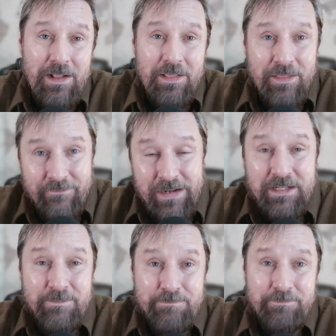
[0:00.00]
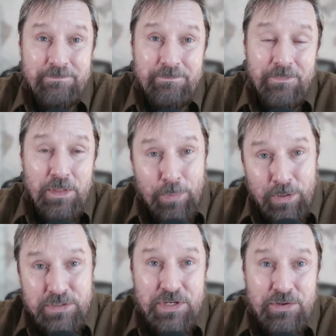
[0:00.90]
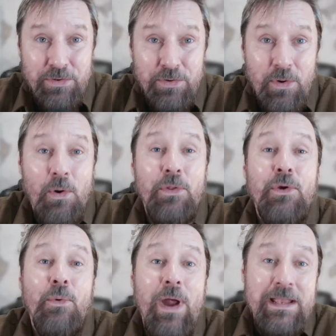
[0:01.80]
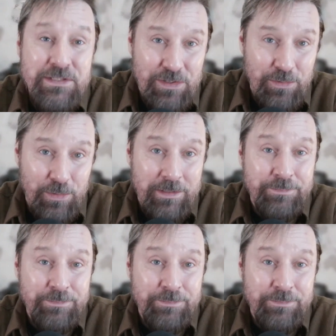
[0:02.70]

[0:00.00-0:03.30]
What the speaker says: The victim, the persecutor, or the rescuer.